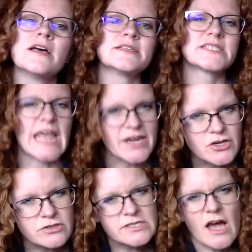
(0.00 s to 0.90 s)
stand in
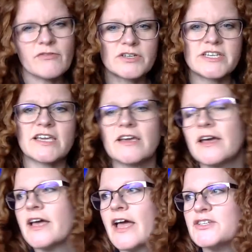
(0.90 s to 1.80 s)
your sovereignty
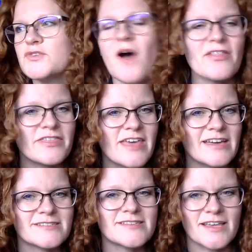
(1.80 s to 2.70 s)
and do all the
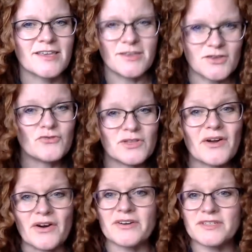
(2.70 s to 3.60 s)
things that you've
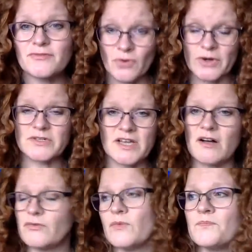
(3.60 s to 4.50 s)
learned for yourself.